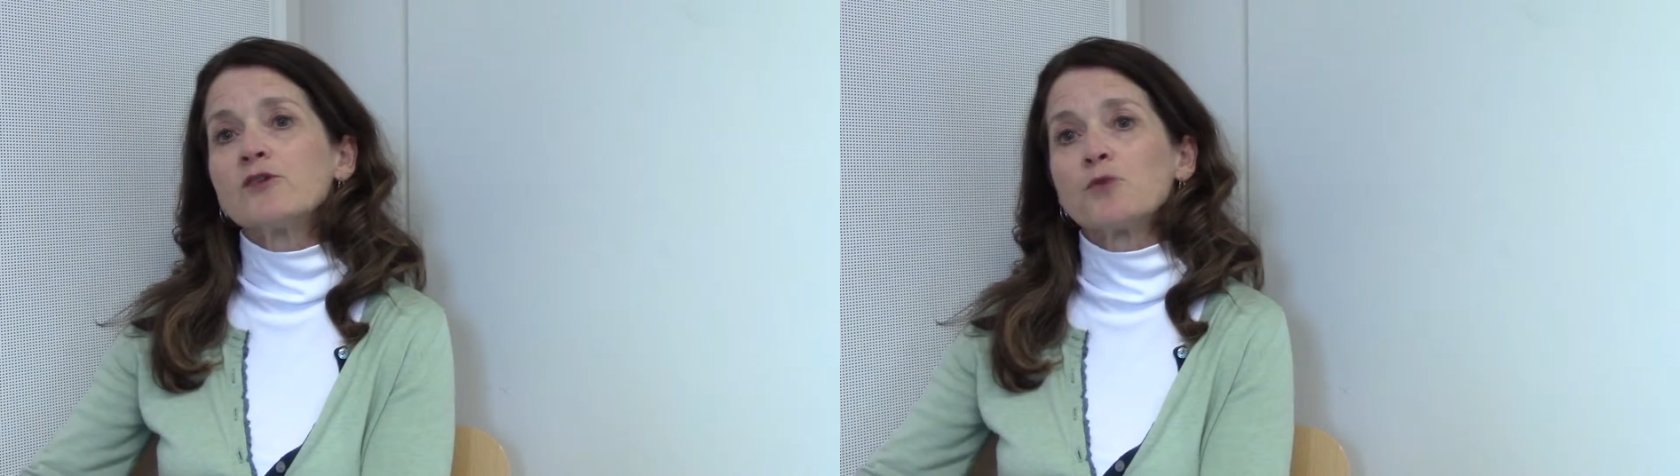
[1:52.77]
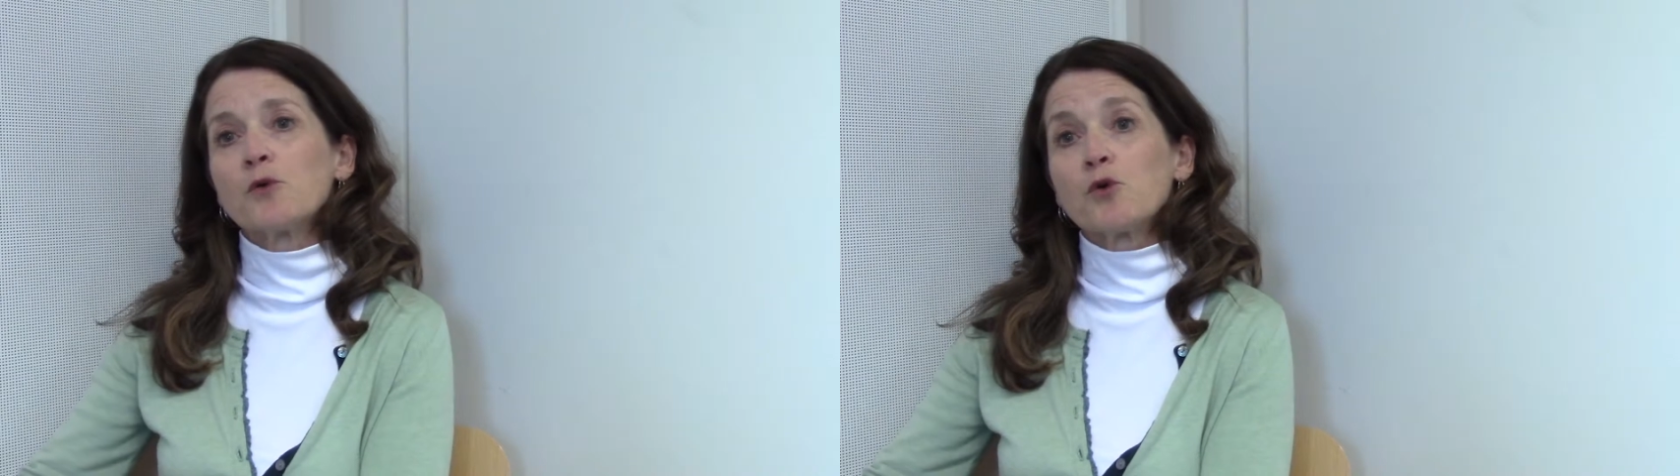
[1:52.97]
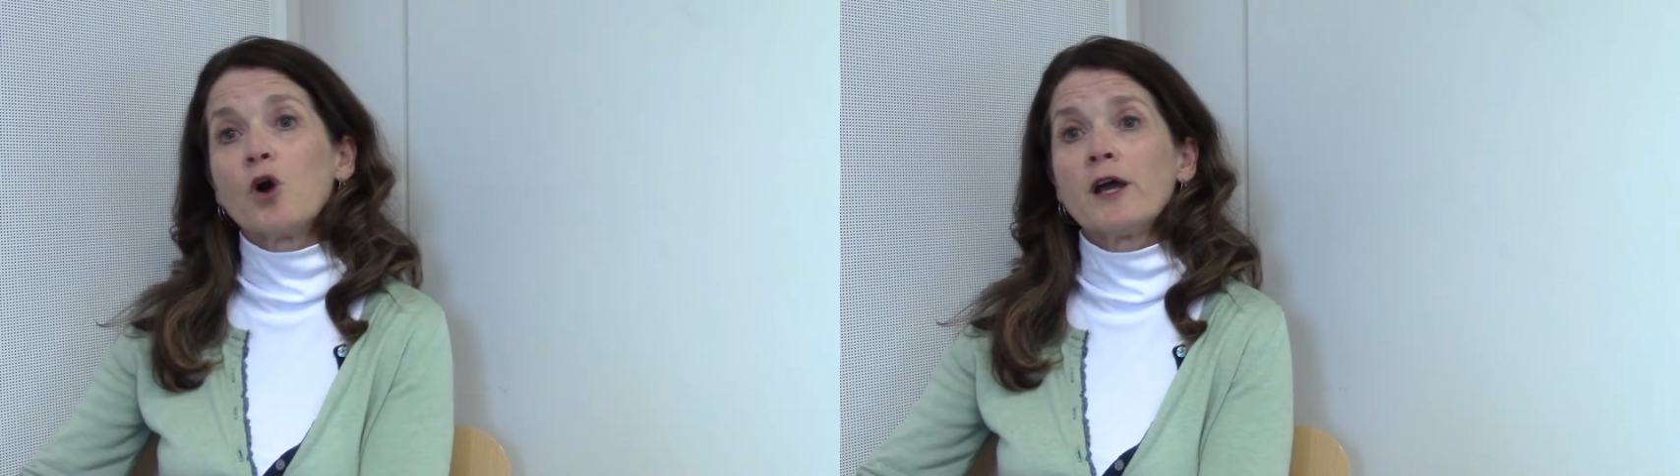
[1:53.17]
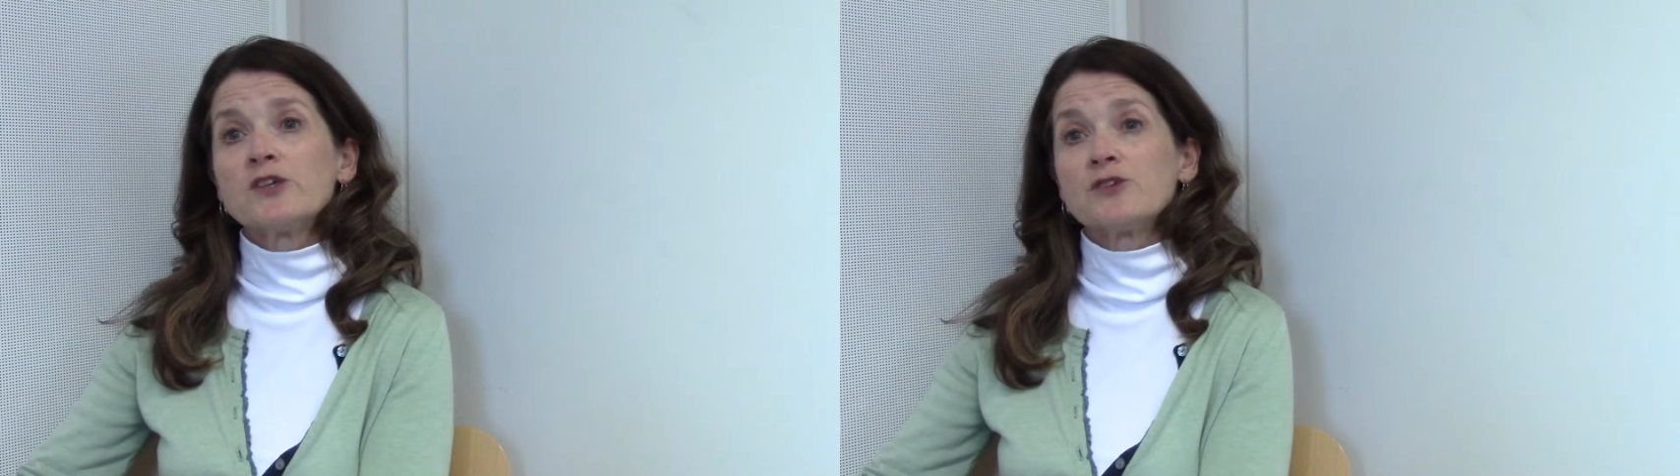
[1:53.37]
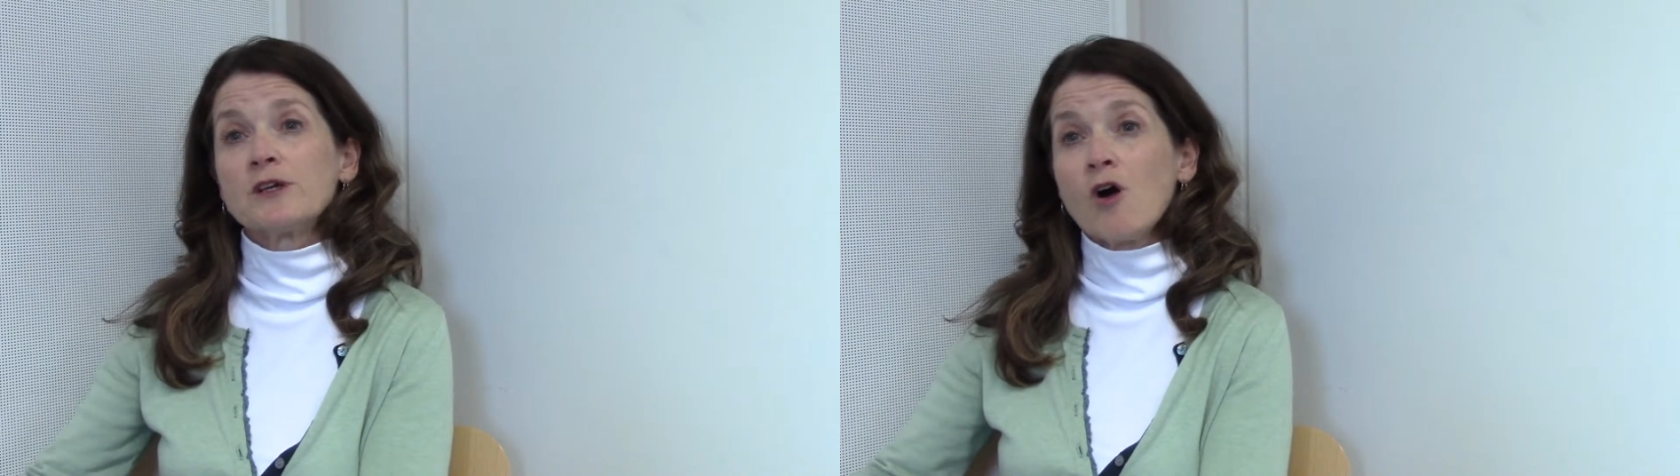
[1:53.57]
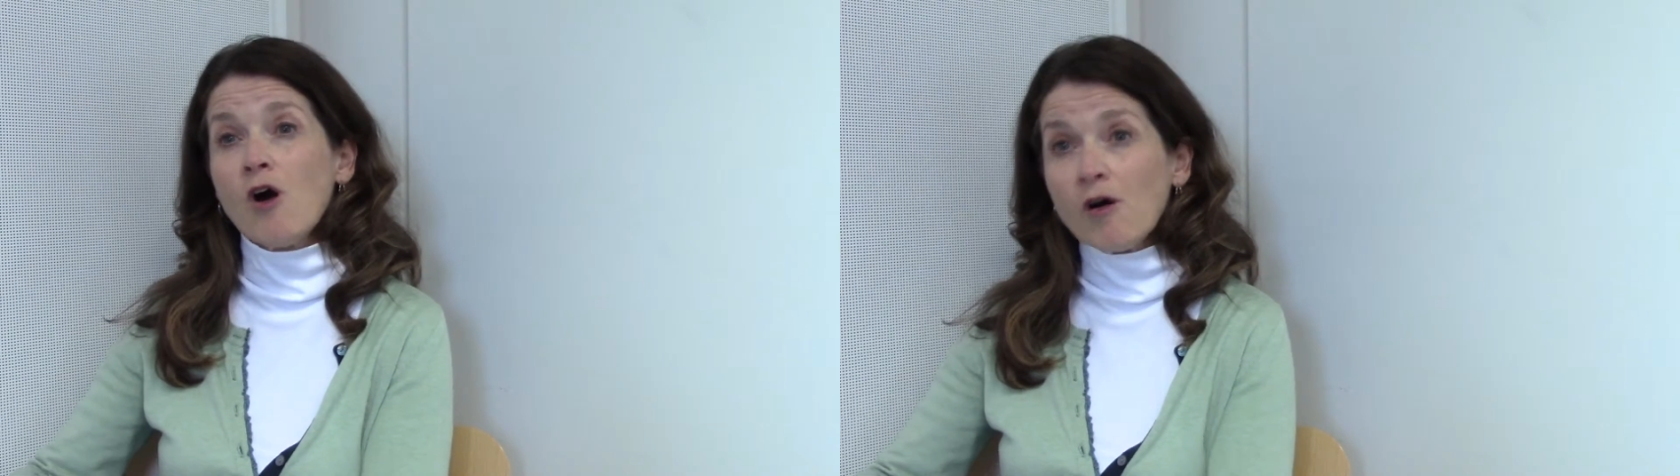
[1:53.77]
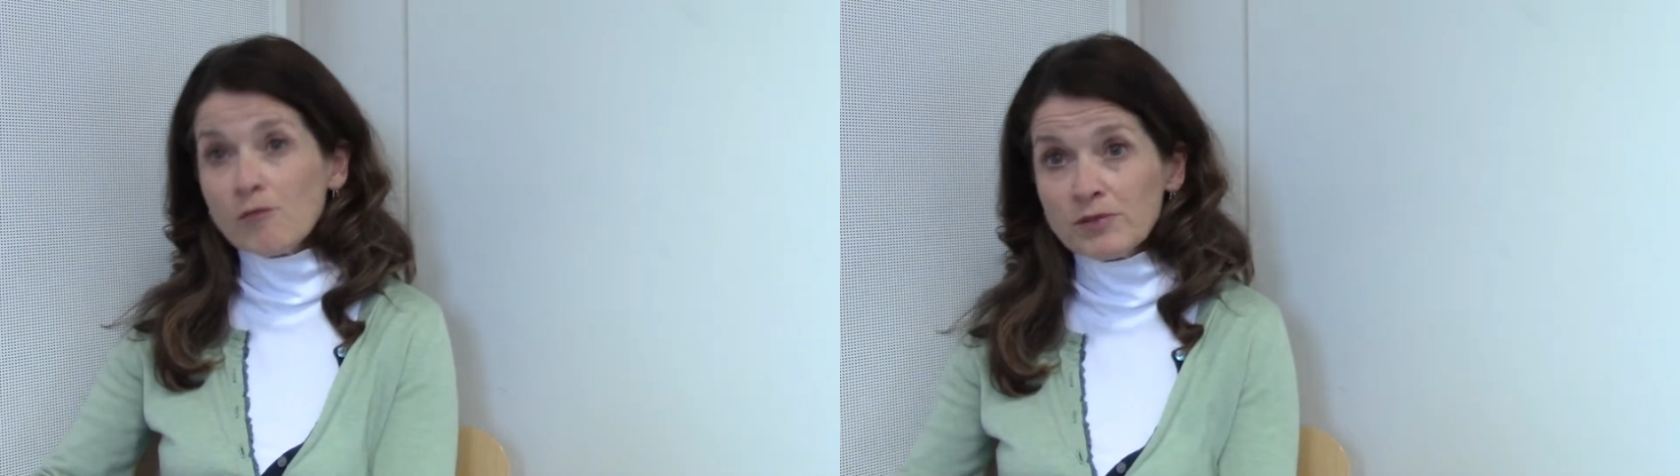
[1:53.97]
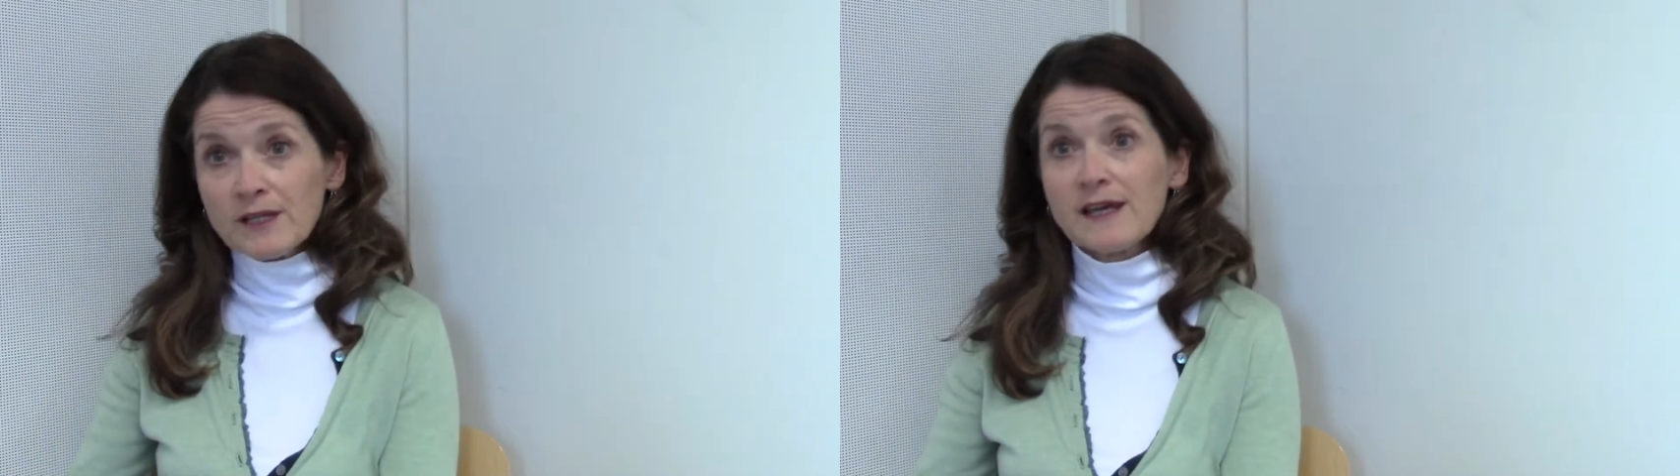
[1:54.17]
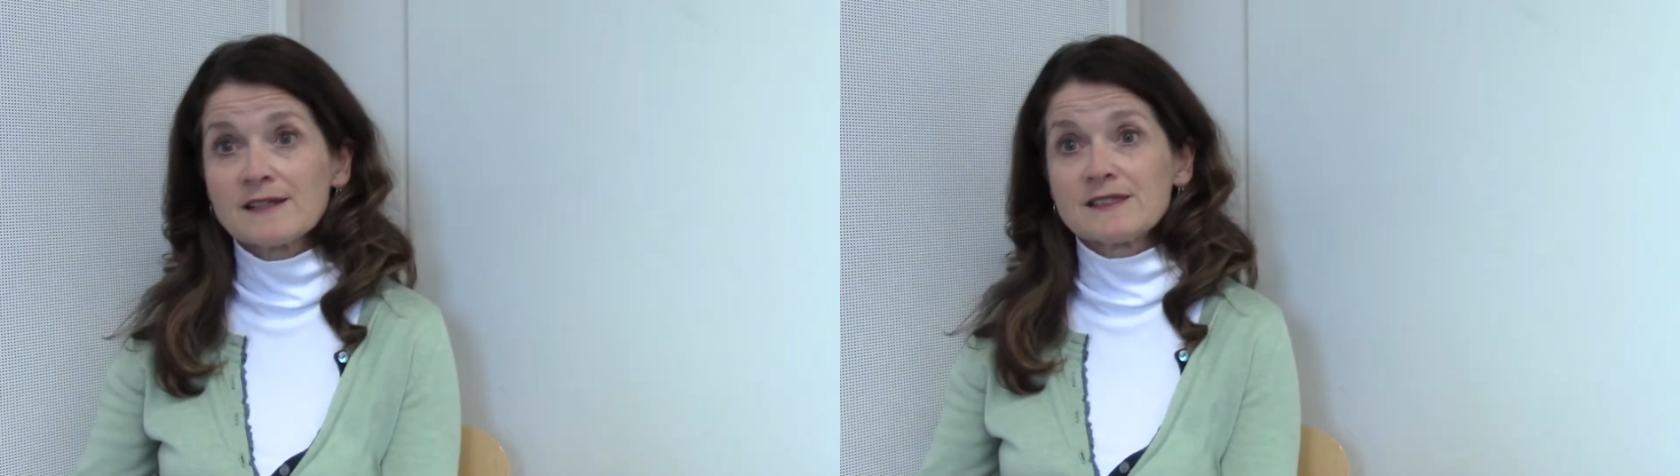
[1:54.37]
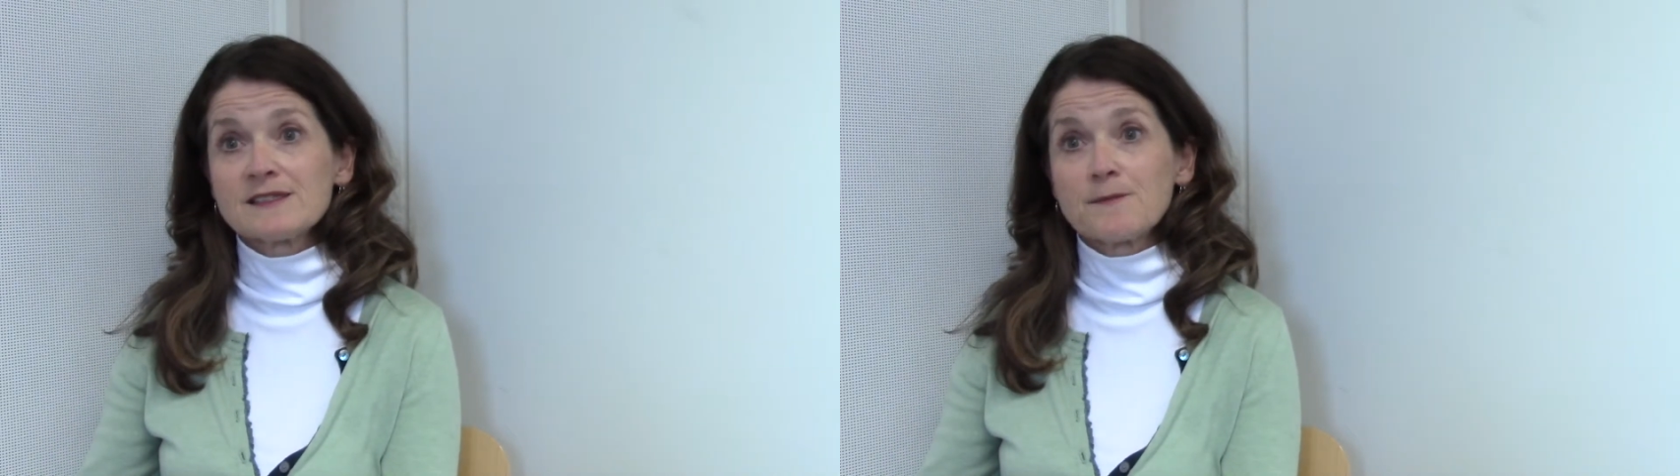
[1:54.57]
proprietary
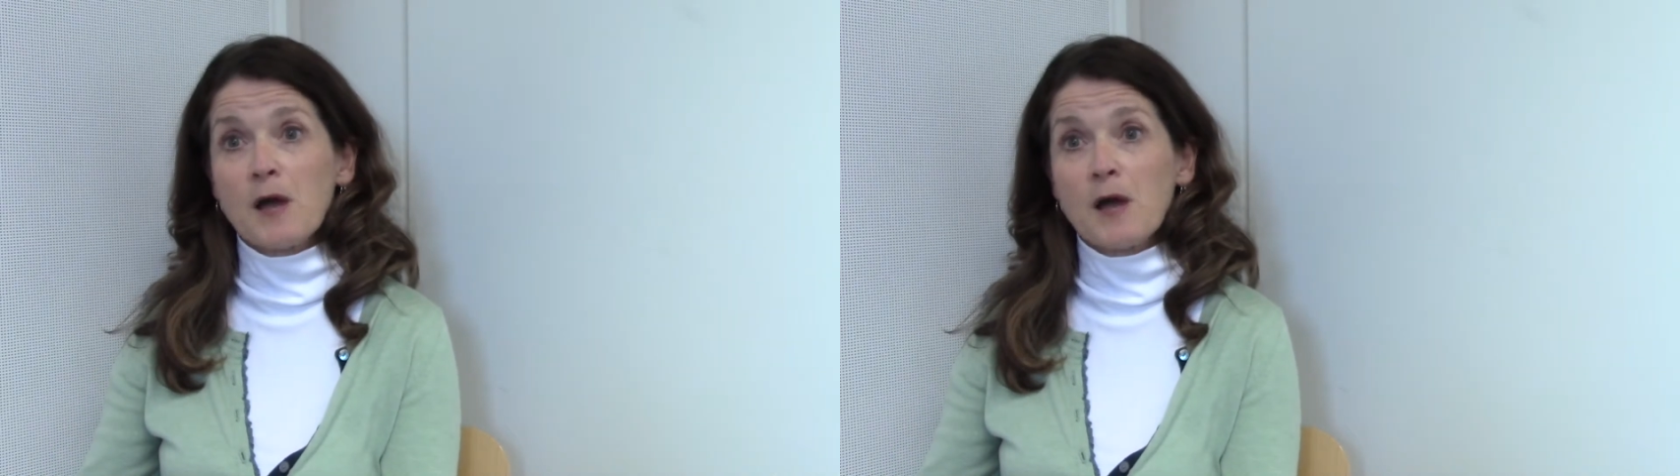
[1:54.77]
complex